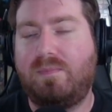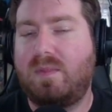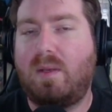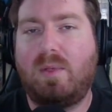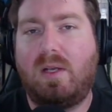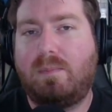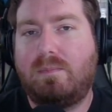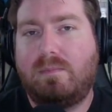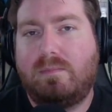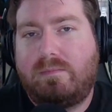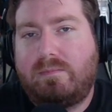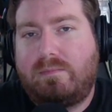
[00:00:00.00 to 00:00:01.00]
Double it up.
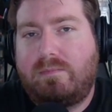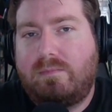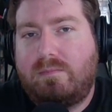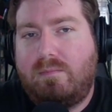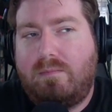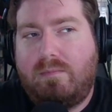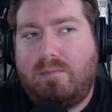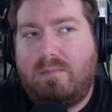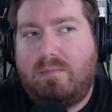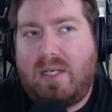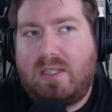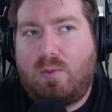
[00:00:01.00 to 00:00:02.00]

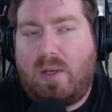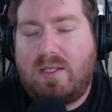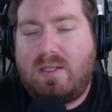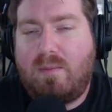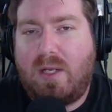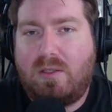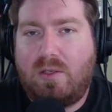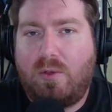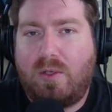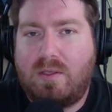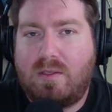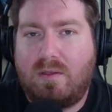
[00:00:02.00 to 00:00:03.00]
Make twice the amount of
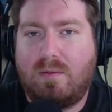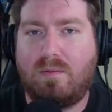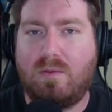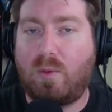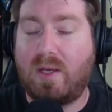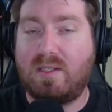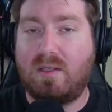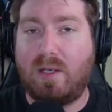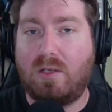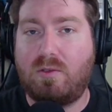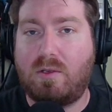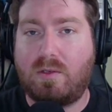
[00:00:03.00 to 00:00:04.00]
tokens, twice the
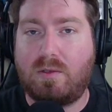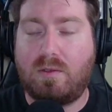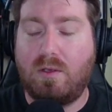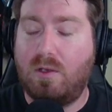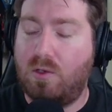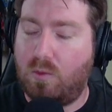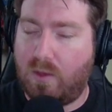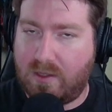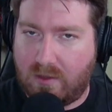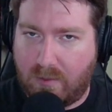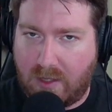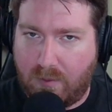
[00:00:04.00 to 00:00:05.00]
amount of treasures, twice
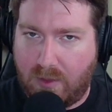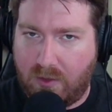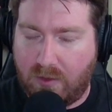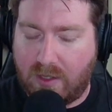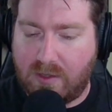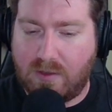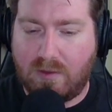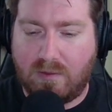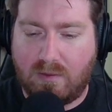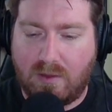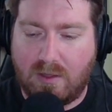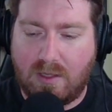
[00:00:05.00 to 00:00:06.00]
the amount of Meteorites.
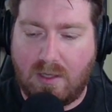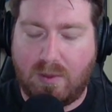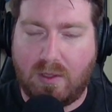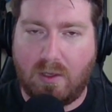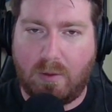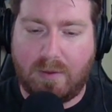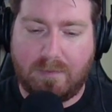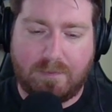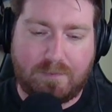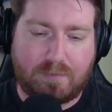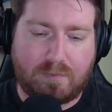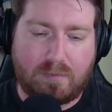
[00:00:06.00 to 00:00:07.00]
Keep it going.
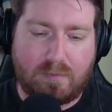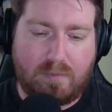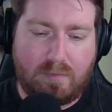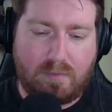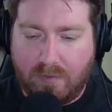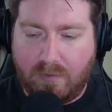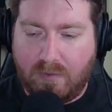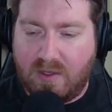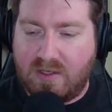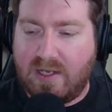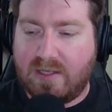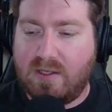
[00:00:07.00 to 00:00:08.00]

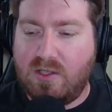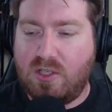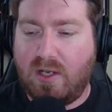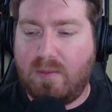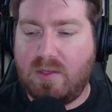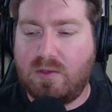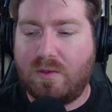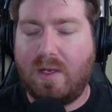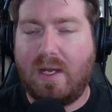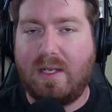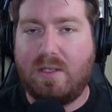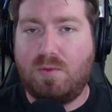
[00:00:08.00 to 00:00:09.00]
These next enchantments are
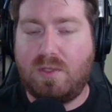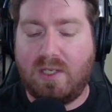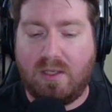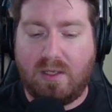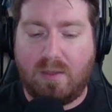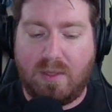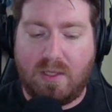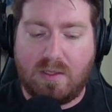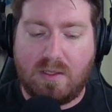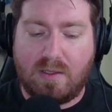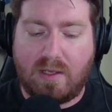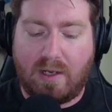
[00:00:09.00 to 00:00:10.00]
kind of utility
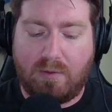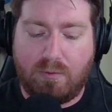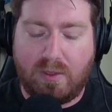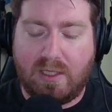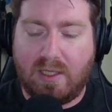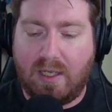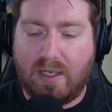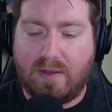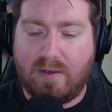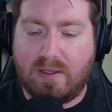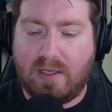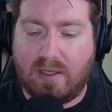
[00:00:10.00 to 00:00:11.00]
pieces that I really like
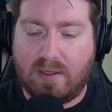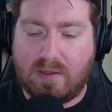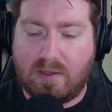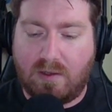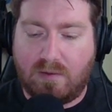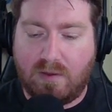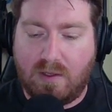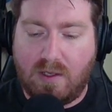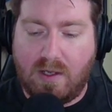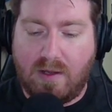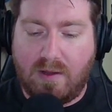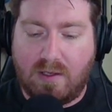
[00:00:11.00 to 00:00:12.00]
in the deck itself.
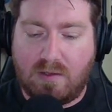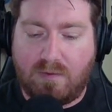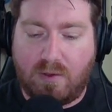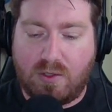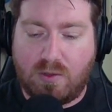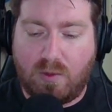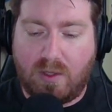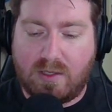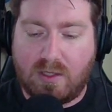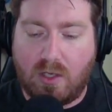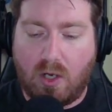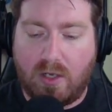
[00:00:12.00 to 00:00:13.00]
This first one
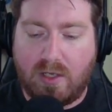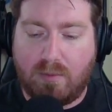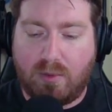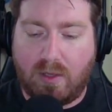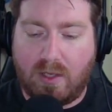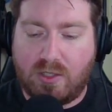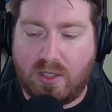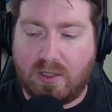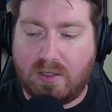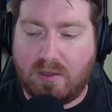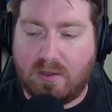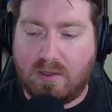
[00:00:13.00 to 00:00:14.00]
is Guardian
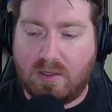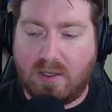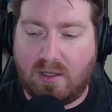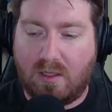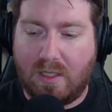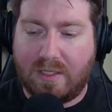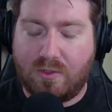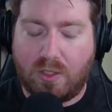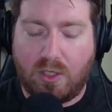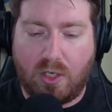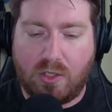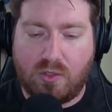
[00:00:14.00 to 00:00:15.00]
Project. It's a little extra
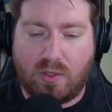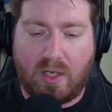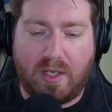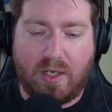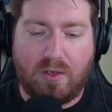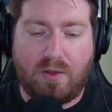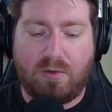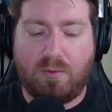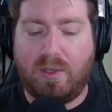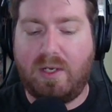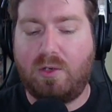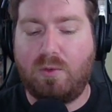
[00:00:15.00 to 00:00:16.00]
card draw here.
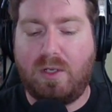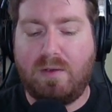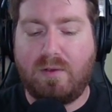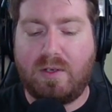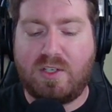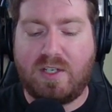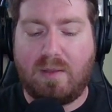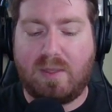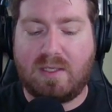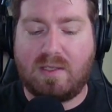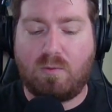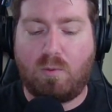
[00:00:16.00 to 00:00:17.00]
3 and a green for an enchantment
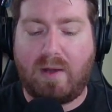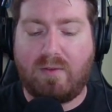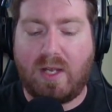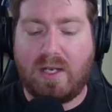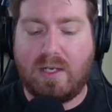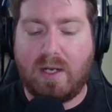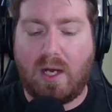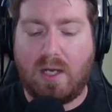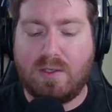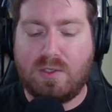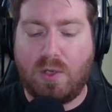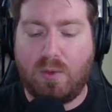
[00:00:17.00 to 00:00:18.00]
that says whenever a
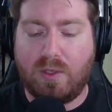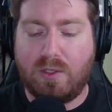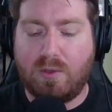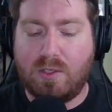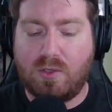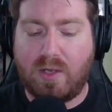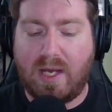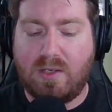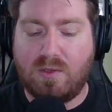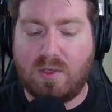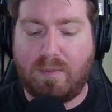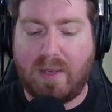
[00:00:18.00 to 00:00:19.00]
non-token creature
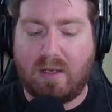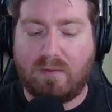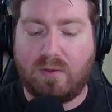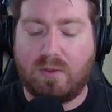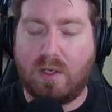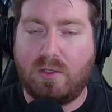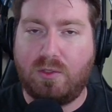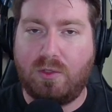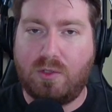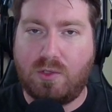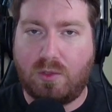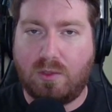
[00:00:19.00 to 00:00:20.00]
enters the battlefield under your
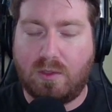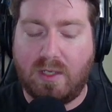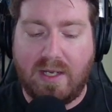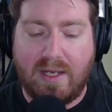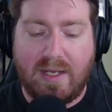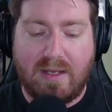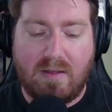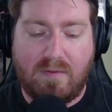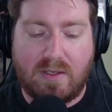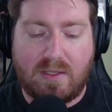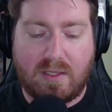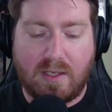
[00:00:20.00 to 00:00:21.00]
control, if
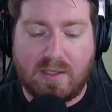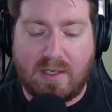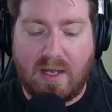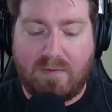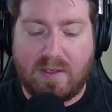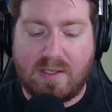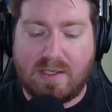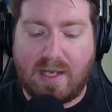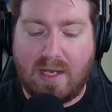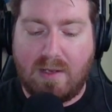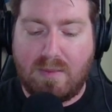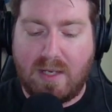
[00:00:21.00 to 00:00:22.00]
it doesn't have the
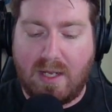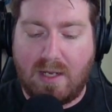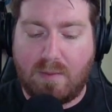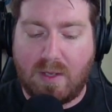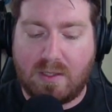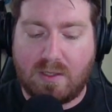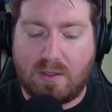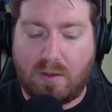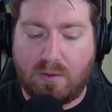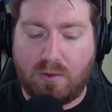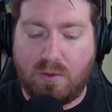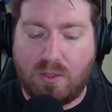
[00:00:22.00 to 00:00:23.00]
same name as
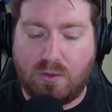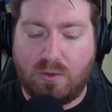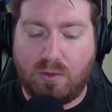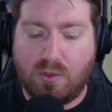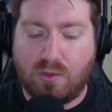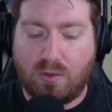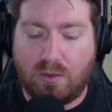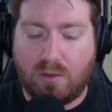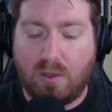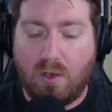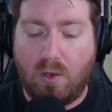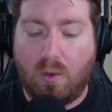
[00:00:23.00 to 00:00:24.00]
another creature you
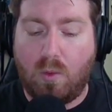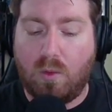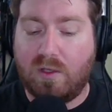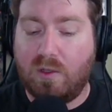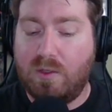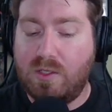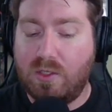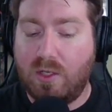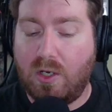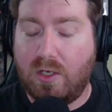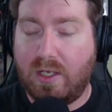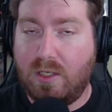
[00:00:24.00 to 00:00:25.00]
control or a creature
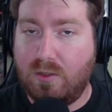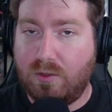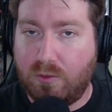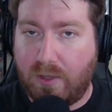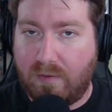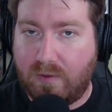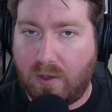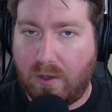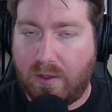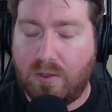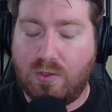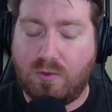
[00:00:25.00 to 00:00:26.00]
card in your
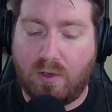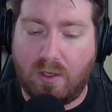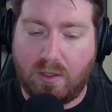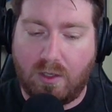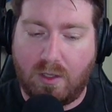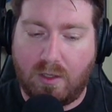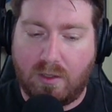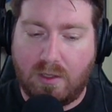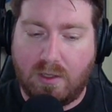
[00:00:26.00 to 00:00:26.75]
graveyard, draw a card.